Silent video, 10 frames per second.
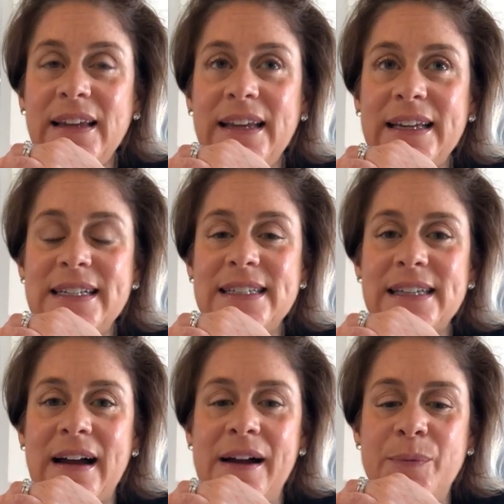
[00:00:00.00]
And
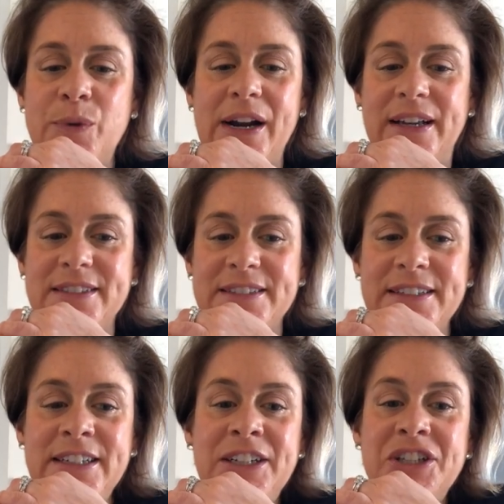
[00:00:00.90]
um, what else?
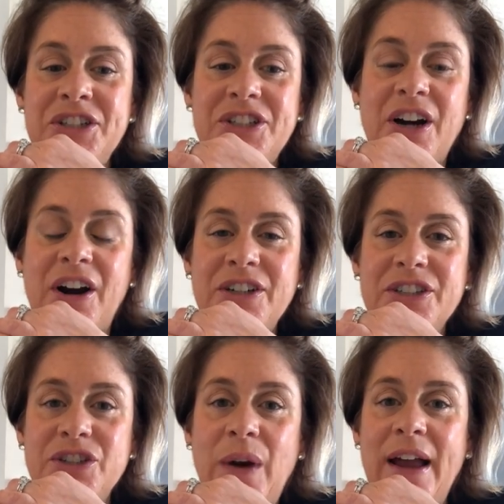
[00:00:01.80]

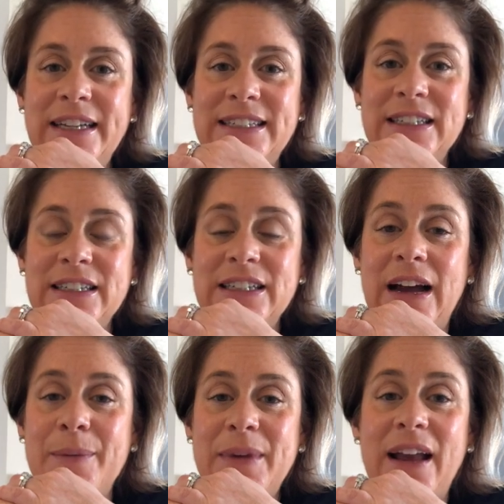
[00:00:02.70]
Start trying to
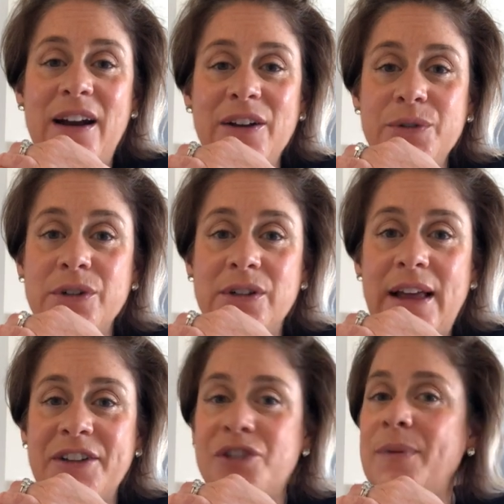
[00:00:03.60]
um, get on Google
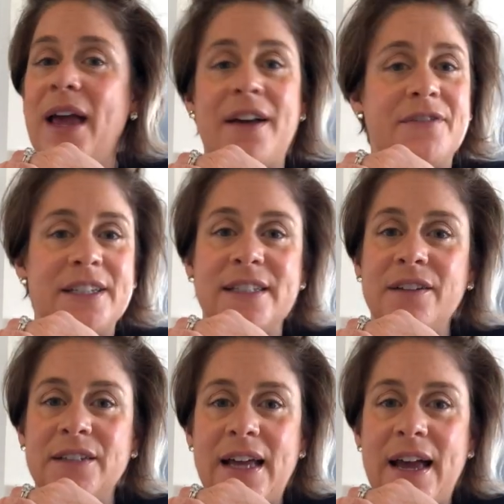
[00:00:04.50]
Classroom every
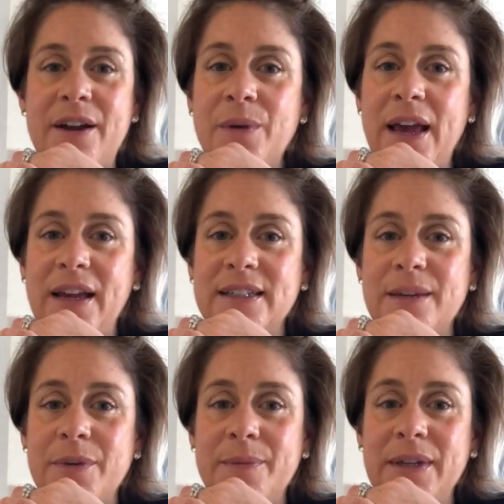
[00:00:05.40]
single day, okay? Because
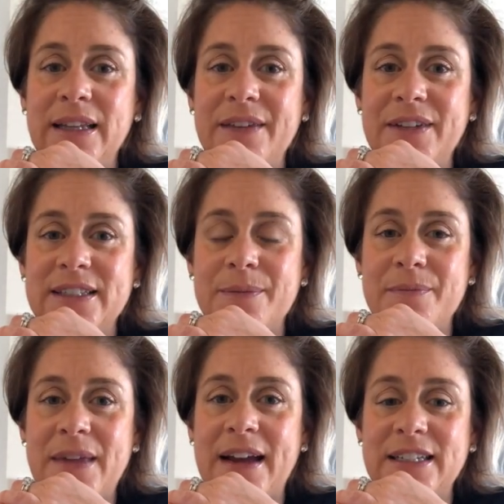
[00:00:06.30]
I'm going to be leaving
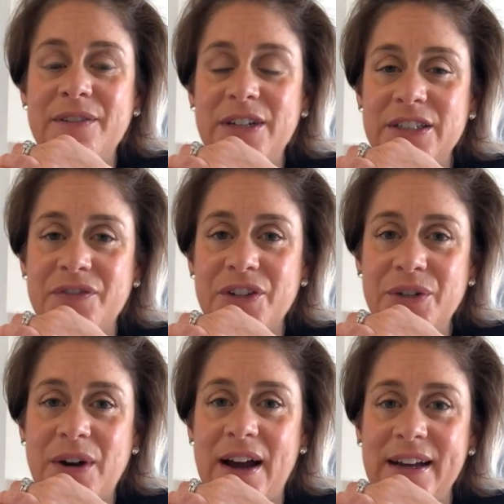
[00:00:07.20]
some activities for
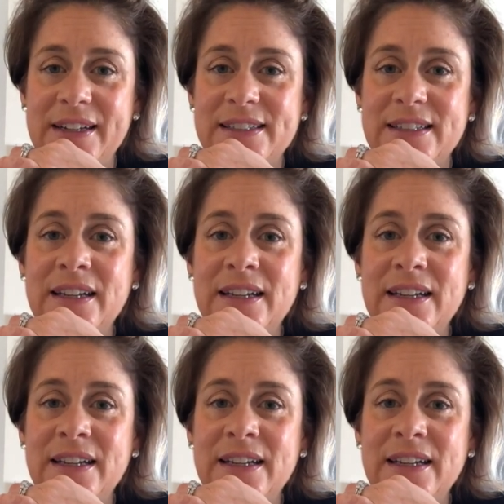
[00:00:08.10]
you guys